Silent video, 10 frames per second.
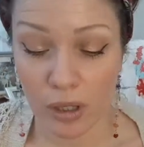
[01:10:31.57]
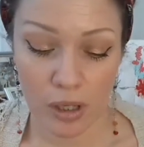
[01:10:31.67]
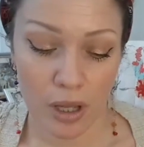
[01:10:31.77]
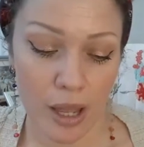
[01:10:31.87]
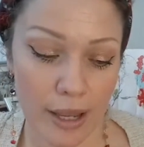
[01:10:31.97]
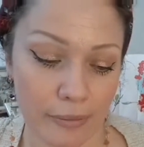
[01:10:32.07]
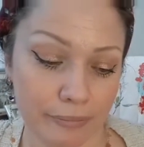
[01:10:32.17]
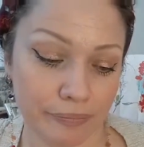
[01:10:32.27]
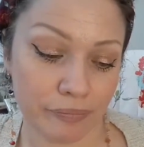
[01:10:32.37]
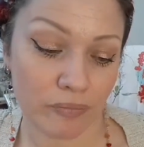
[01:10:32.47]

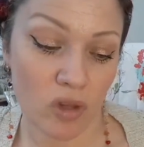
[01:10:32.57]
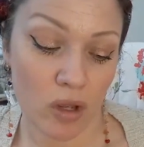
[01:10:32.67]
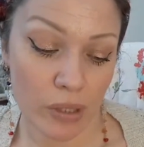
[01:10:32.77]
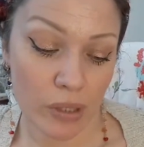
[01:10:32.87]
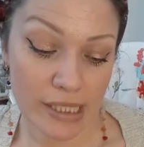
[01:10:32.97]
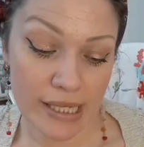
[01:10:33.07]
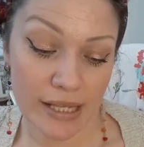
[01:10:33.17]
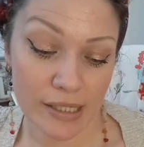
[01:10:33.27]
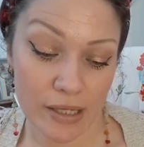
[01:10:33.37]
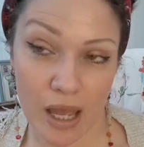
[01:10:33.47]
But it says,
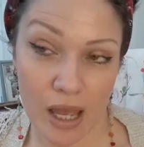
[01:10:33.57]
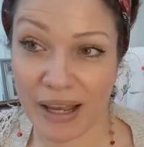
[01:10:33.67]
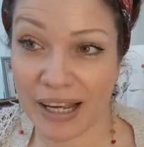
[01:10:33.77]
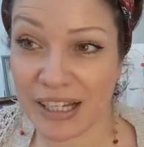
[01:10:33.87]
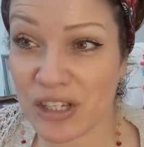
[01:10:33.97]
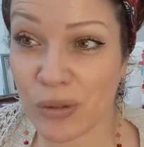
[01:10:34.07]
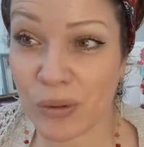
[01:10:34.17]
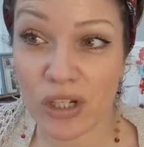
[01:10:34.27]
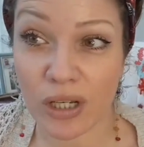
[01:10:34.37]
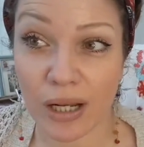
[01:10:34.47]
my eyes
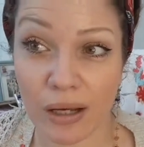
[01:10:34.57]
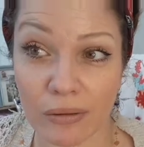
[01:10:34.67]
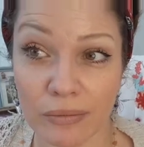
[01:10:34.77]
twitching now.